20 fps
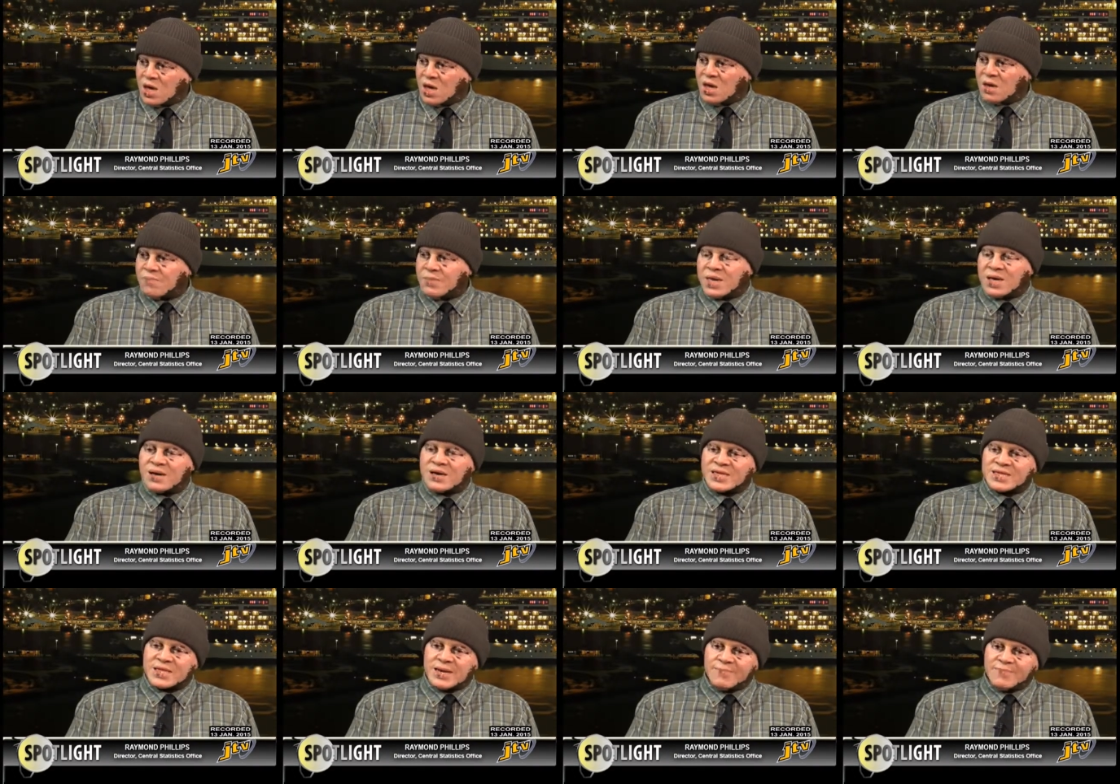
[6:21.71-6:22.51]

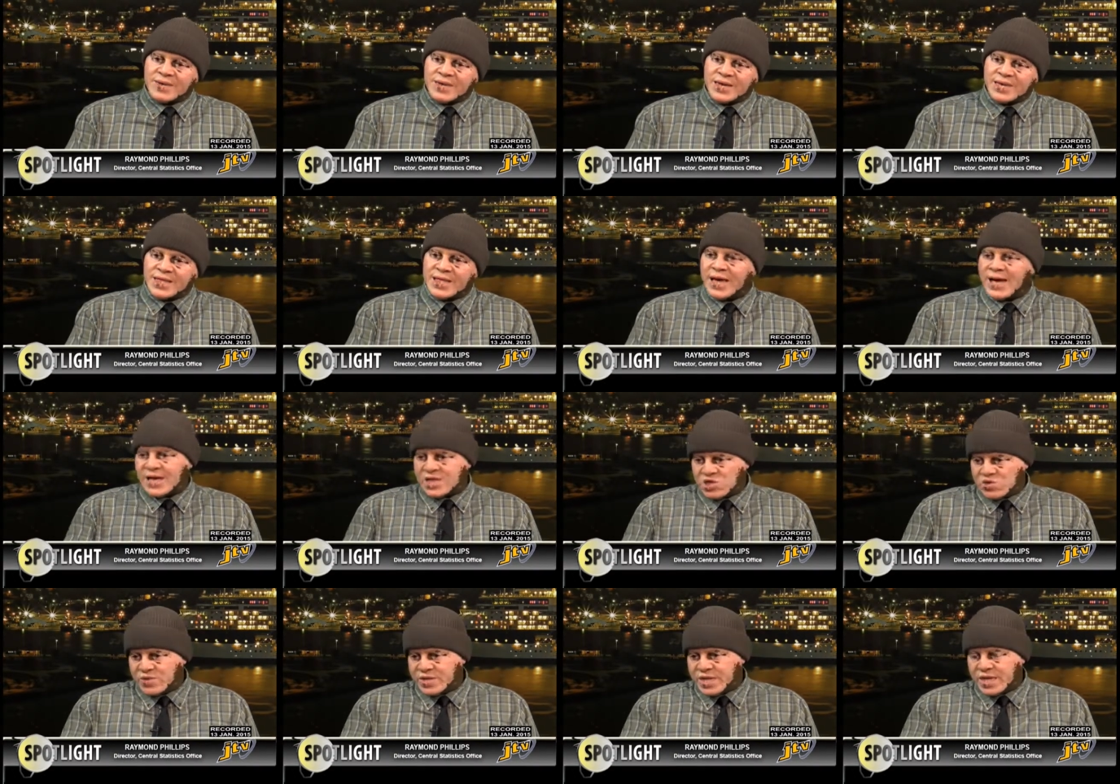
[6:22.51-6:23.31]
Because, I mean,
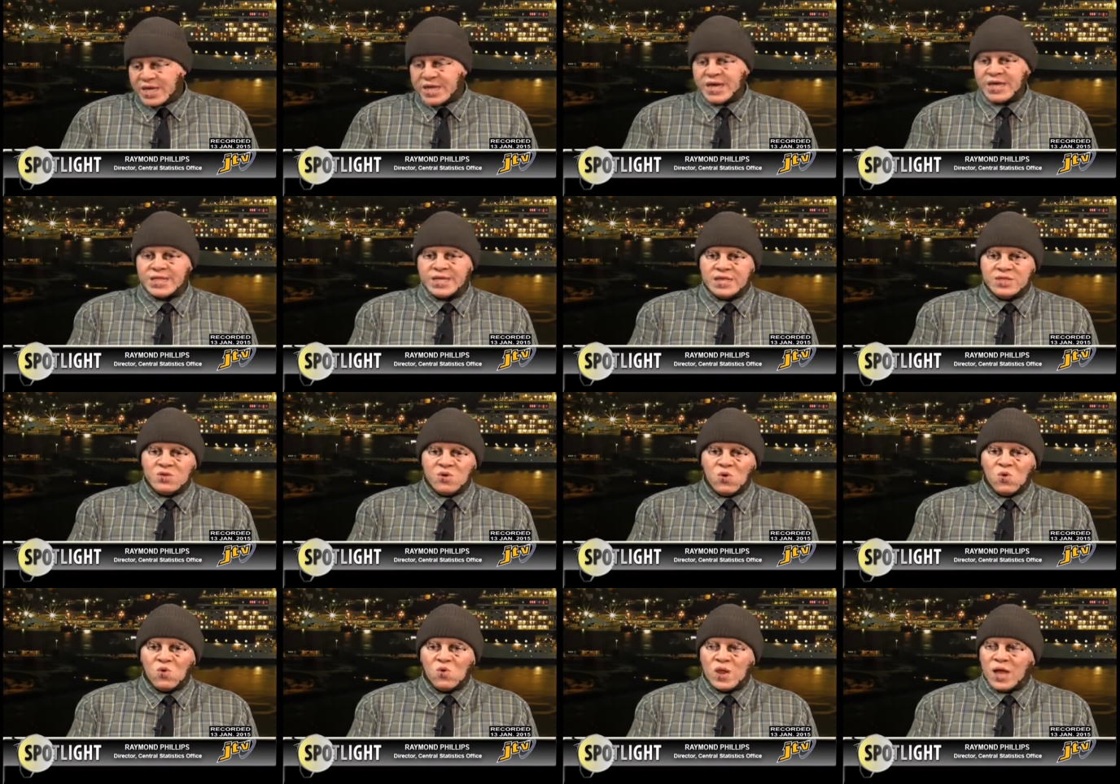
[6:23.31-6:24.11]
as you indicated,
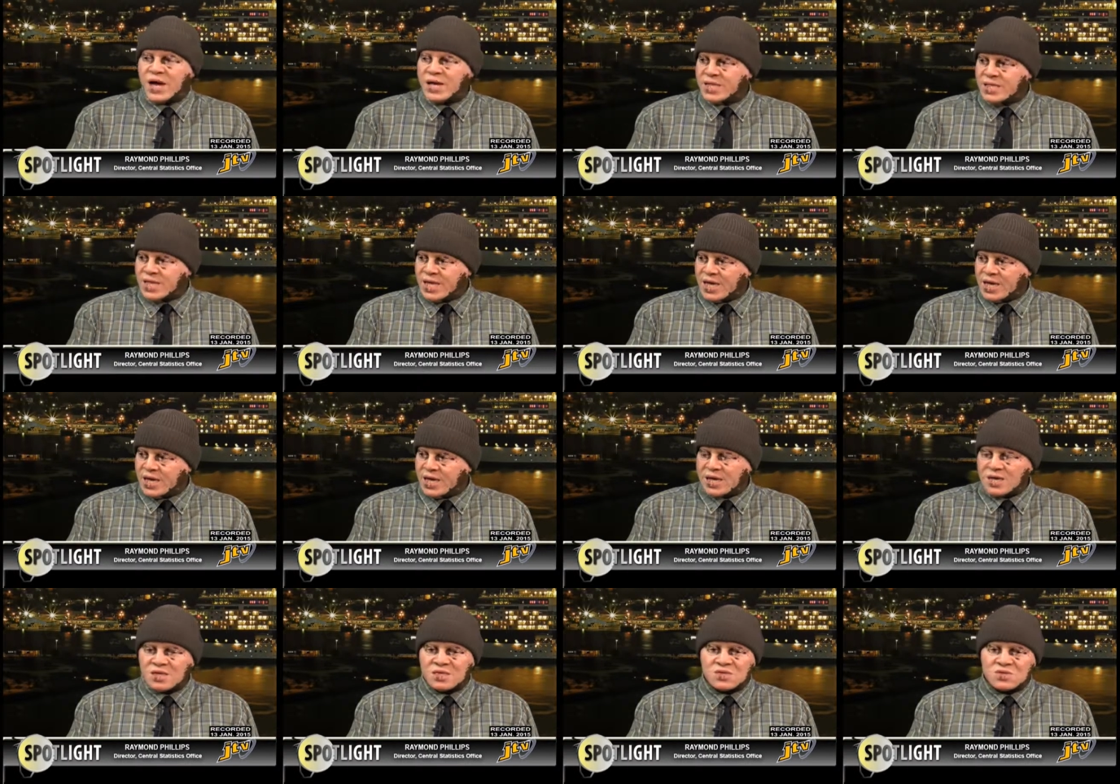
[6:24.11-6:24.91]
the whole
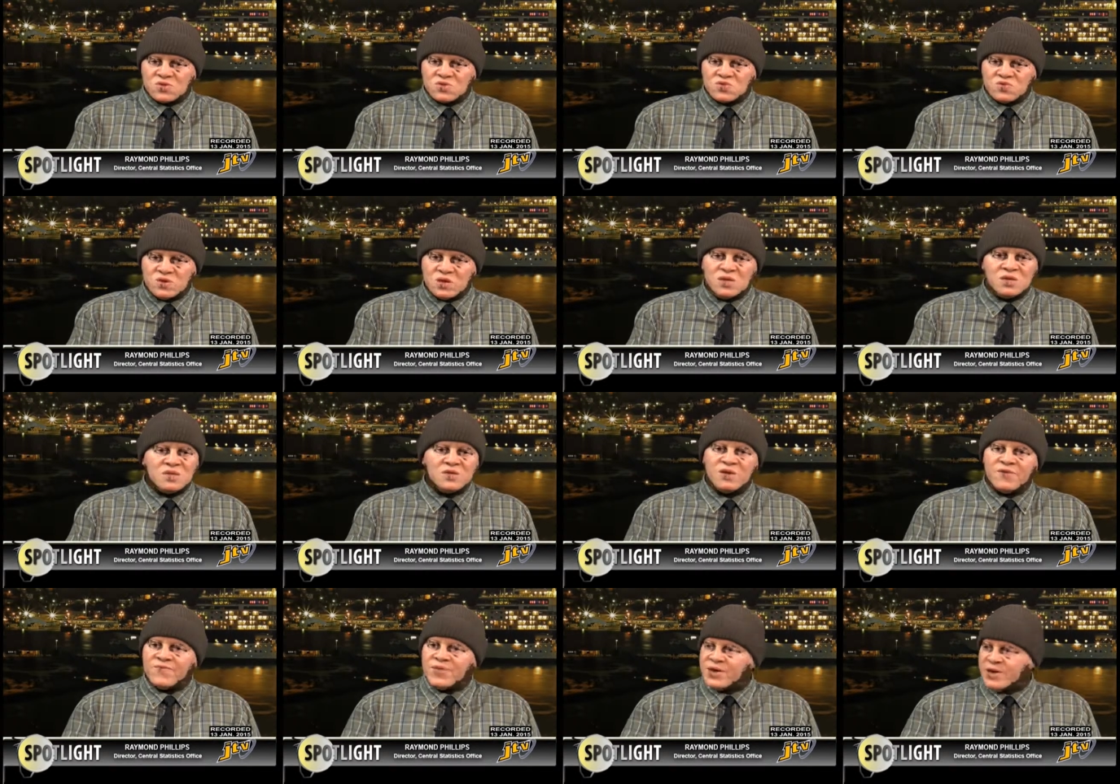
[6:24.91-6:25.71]
idea is to, you
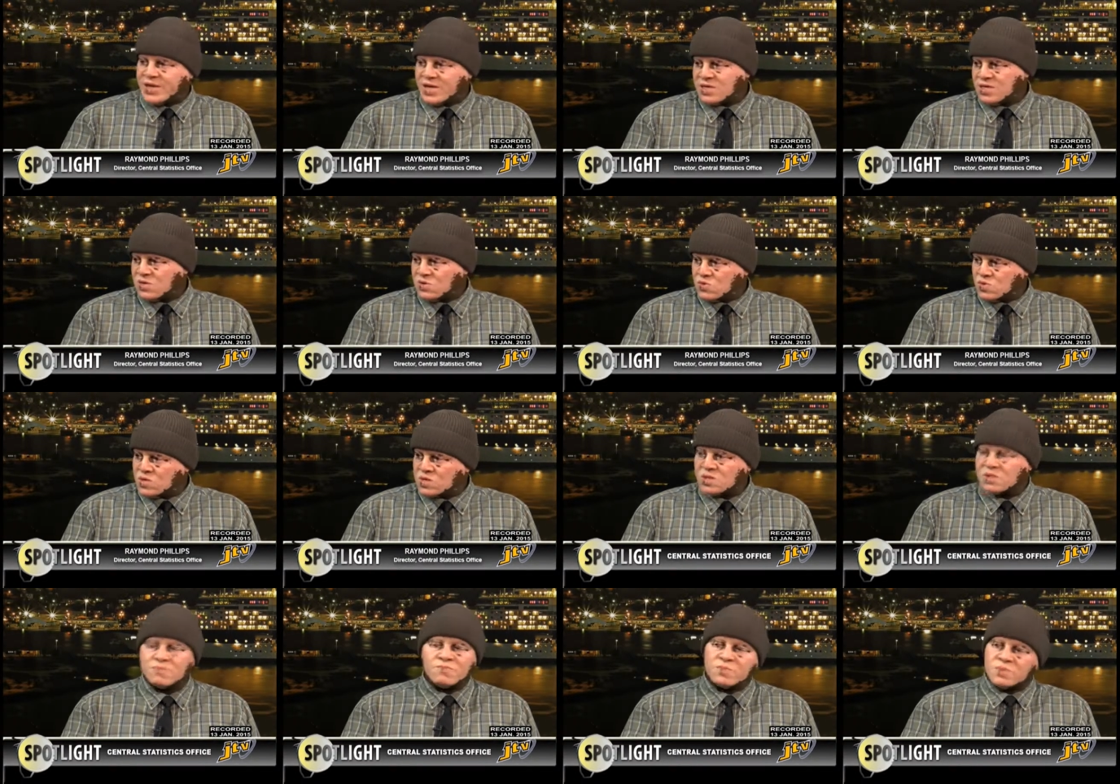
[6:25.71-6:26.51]
know, if there are
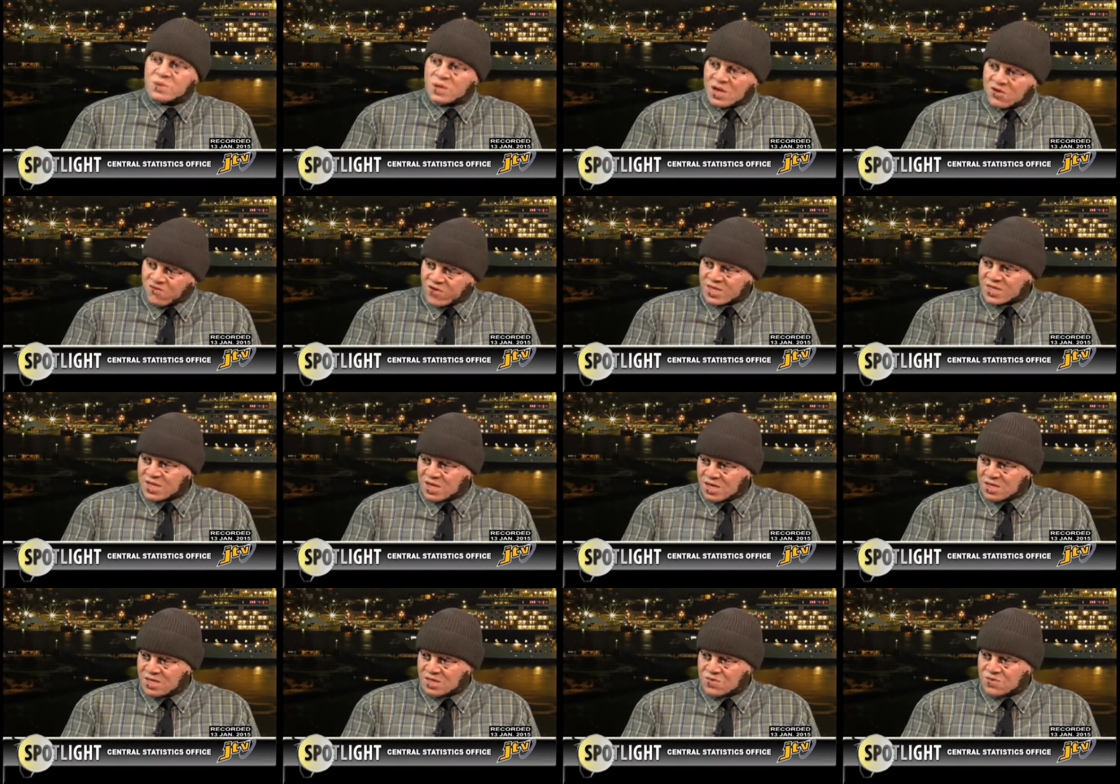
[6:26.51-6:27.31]
issues, address
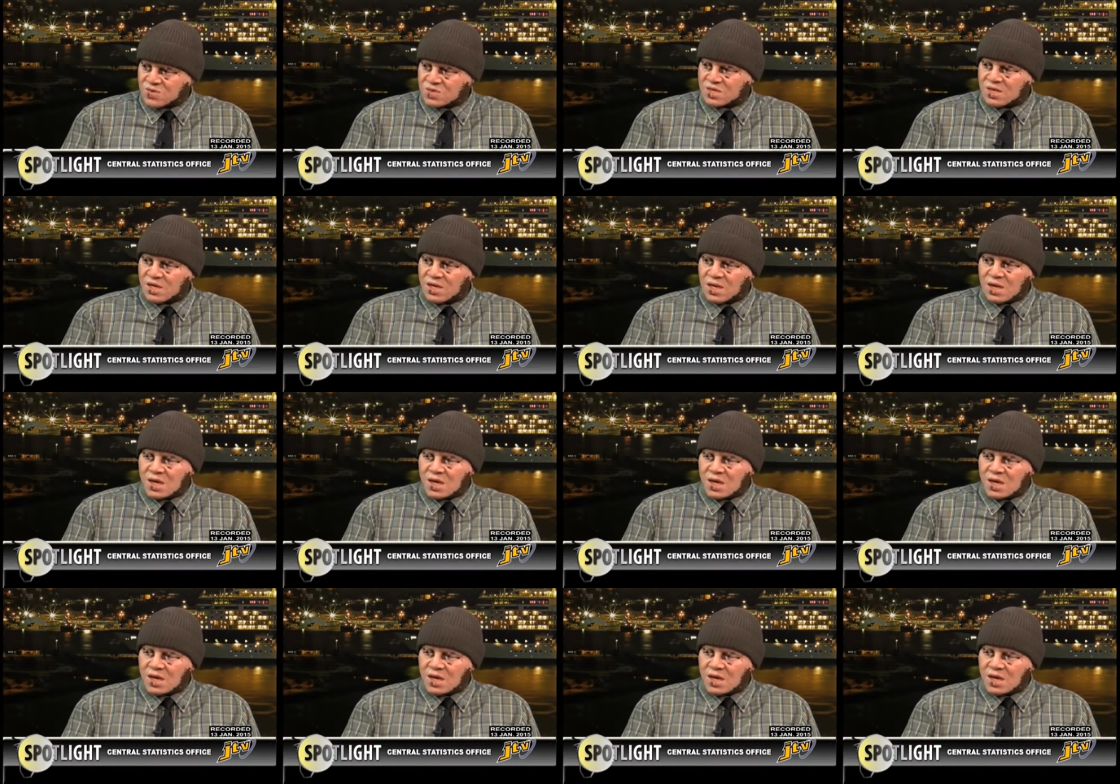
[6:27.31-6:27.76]
the issues.